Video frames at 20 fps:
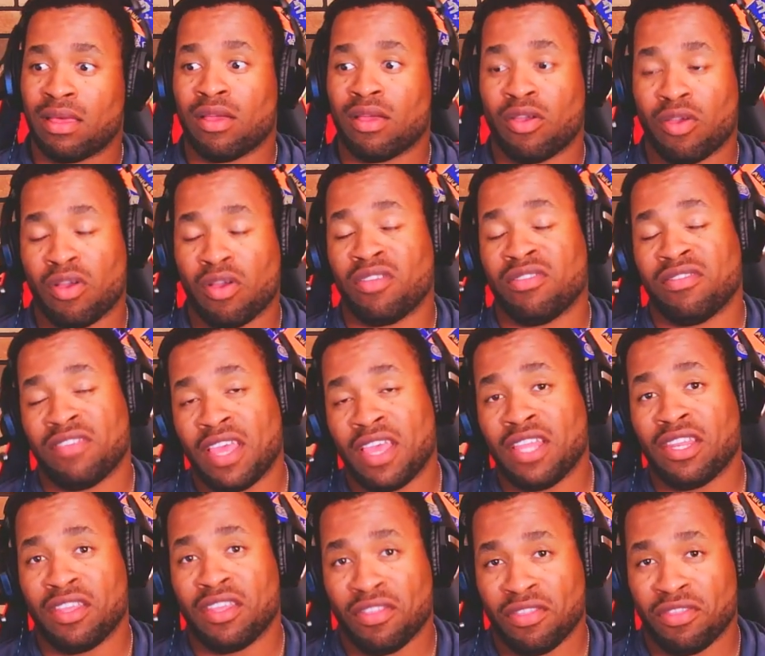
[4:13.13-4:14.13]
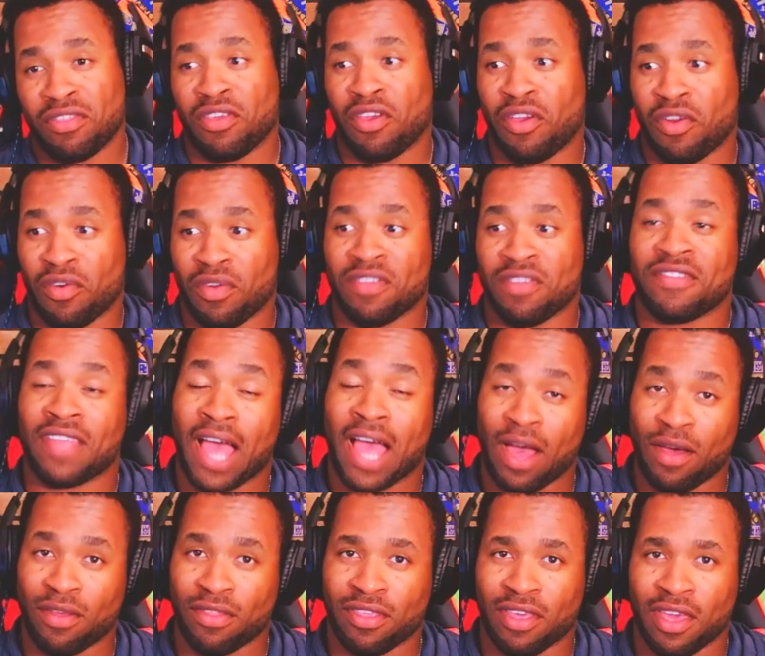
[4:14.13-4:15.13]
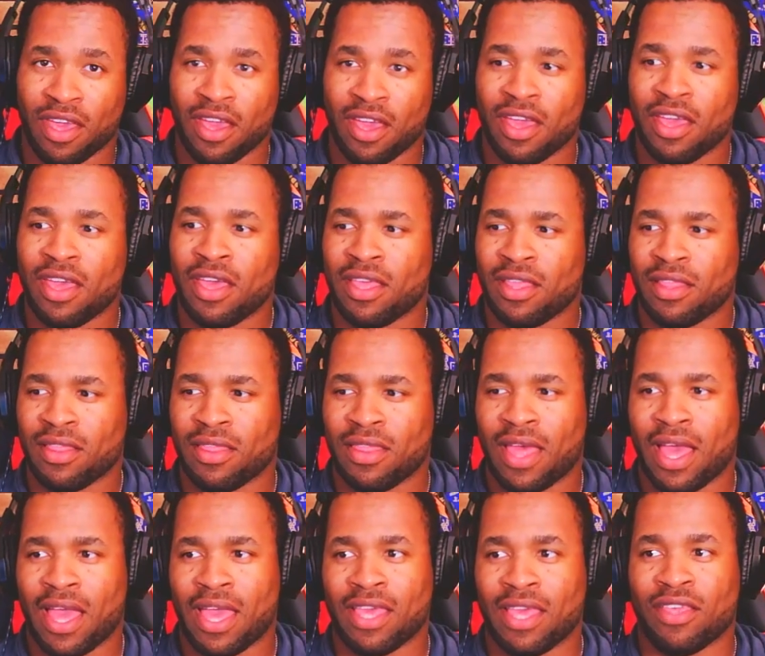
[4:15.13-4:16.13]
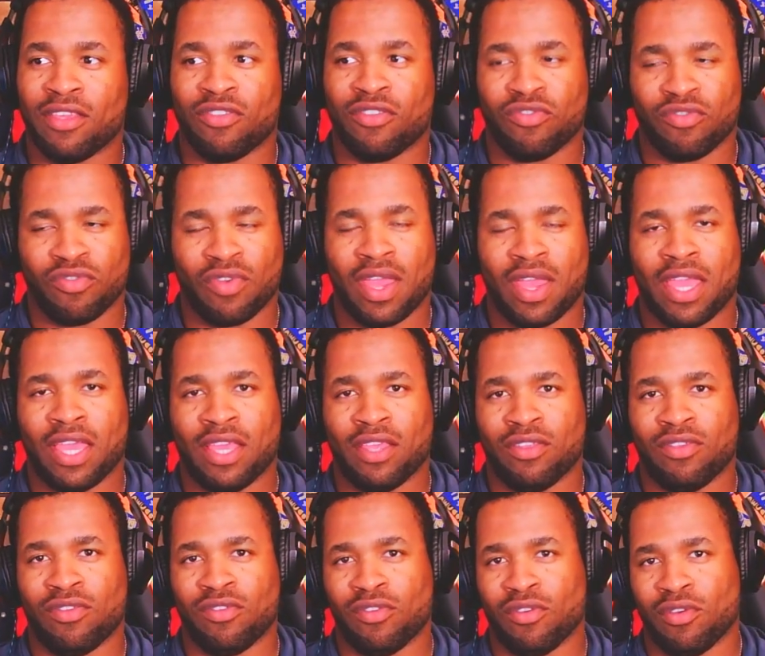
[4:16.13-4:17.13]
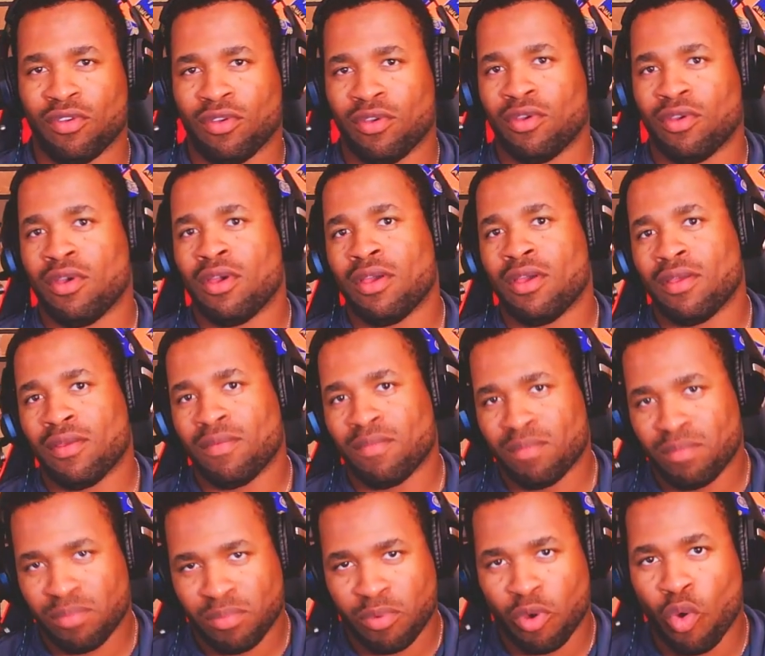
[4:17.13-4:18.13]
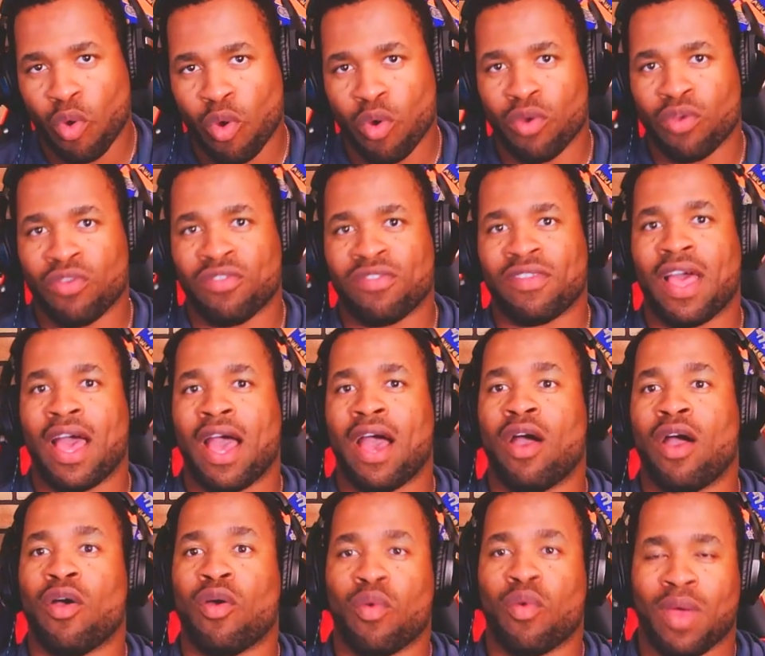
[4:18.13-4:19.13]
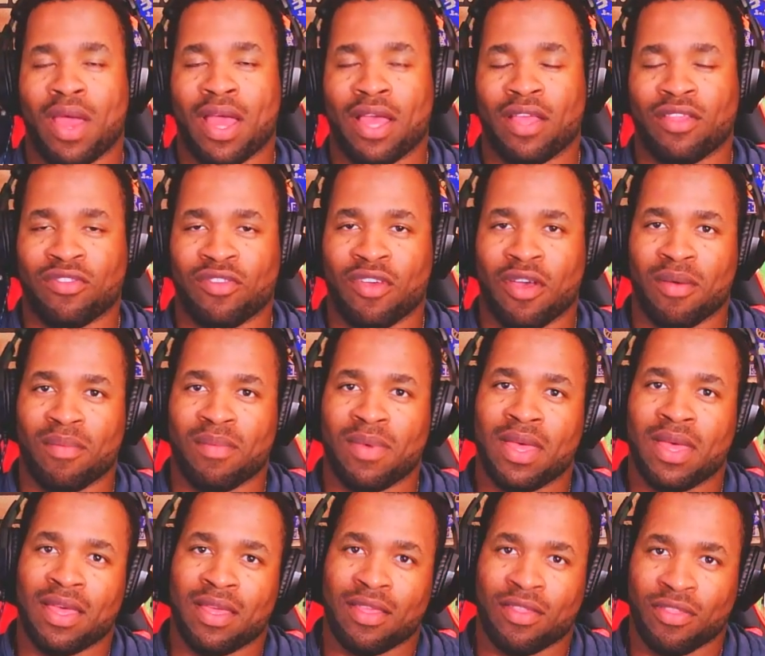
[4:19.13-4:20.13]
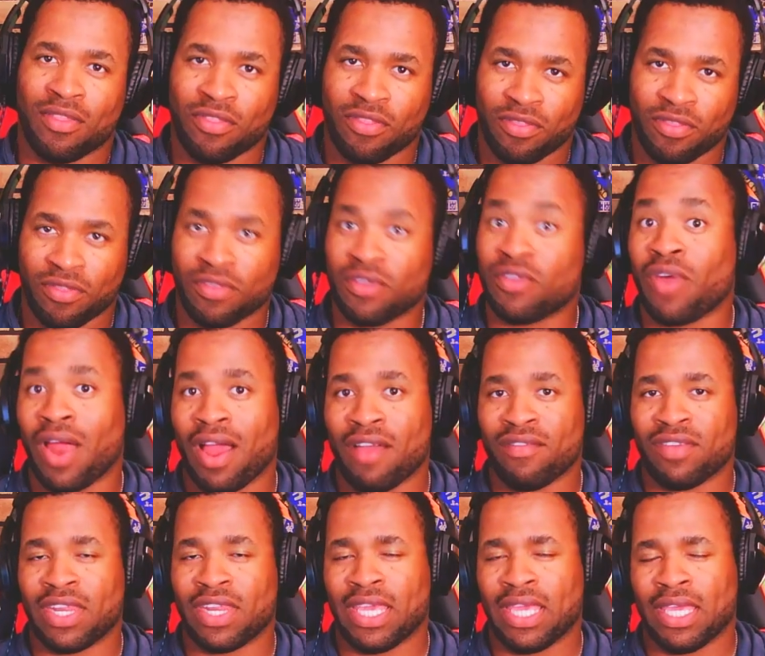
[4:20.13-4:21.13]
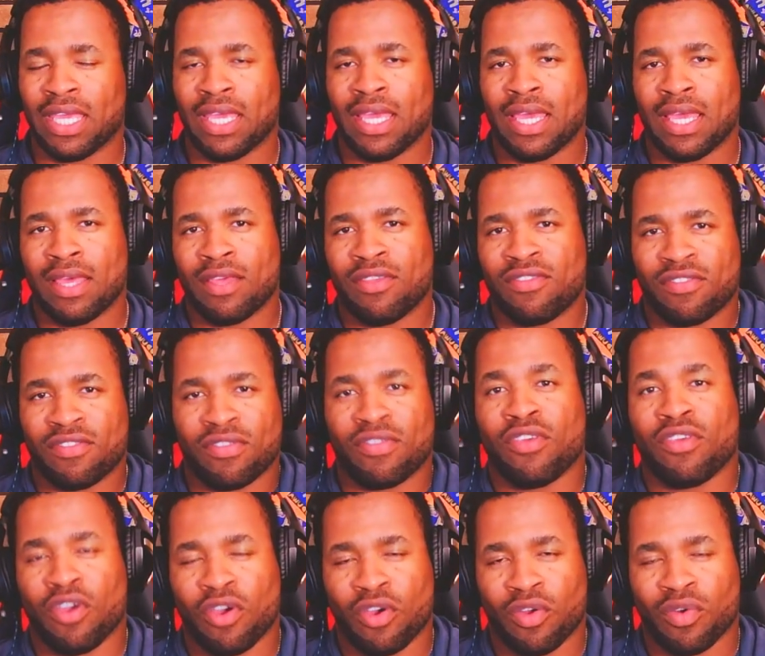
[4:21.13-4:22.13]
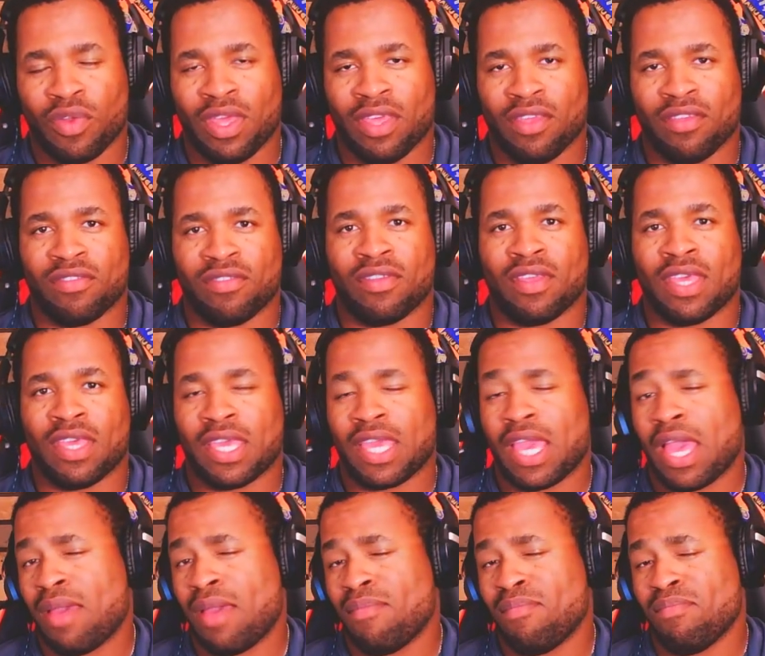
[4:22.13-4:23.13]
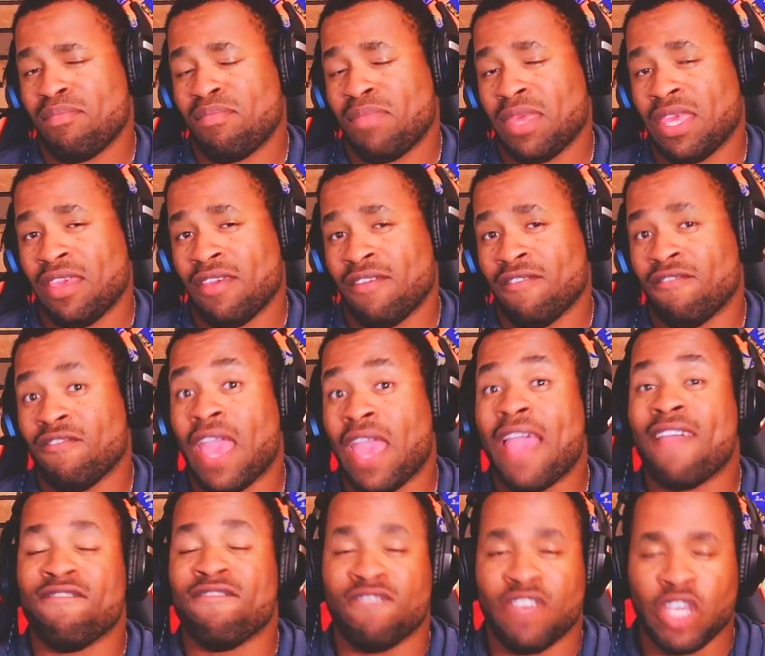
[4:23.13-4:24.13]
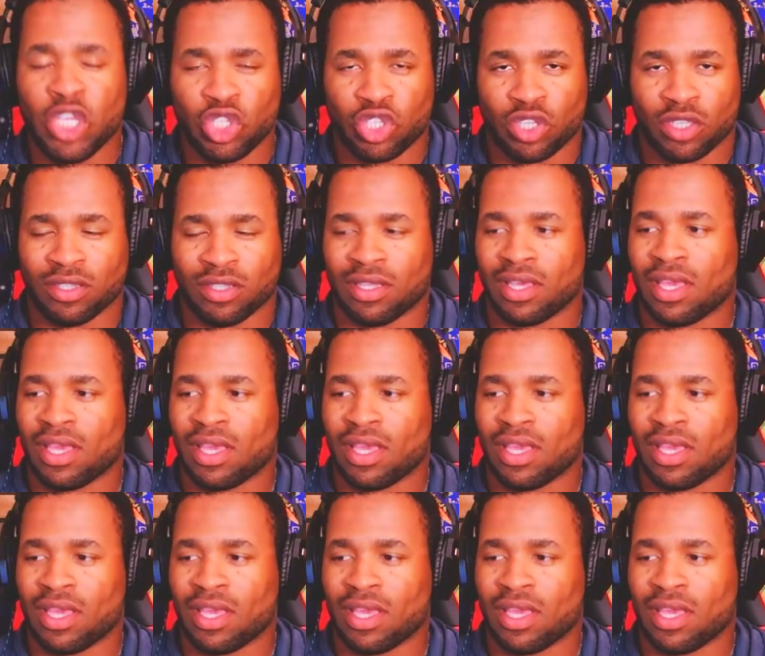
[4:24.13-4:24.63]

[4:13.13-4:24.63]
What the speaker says: contending theories out there that is trying to pose how quantum gravity theories can be envisioned.